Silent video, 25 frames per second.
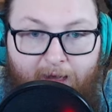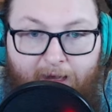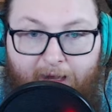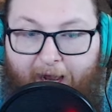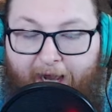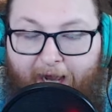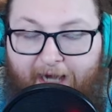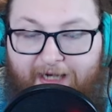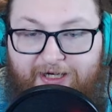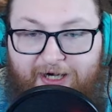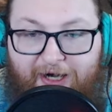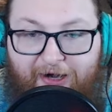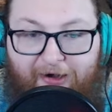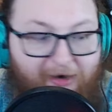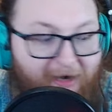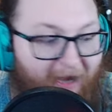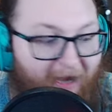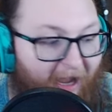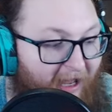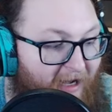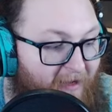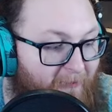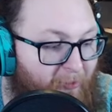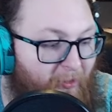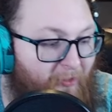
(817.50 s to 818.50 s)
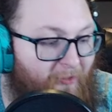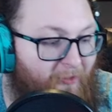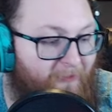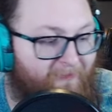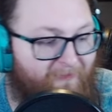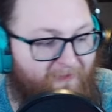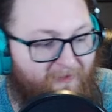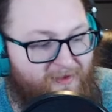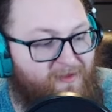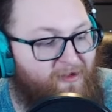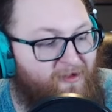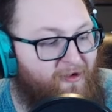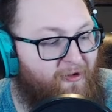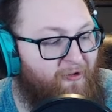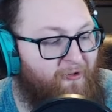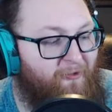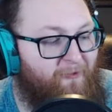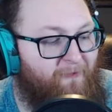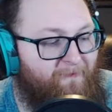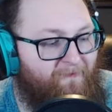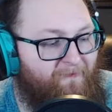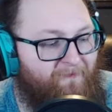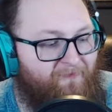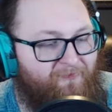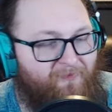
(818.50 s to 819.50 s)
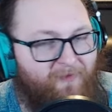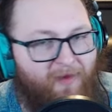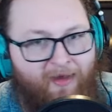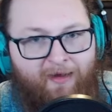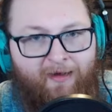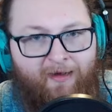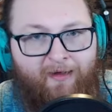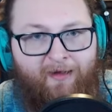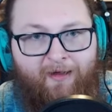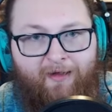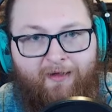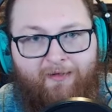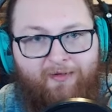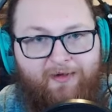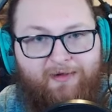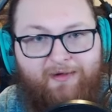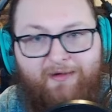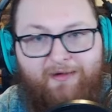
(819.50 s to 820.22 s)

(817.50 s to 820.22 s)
Ancient Gear Catapult. So, this is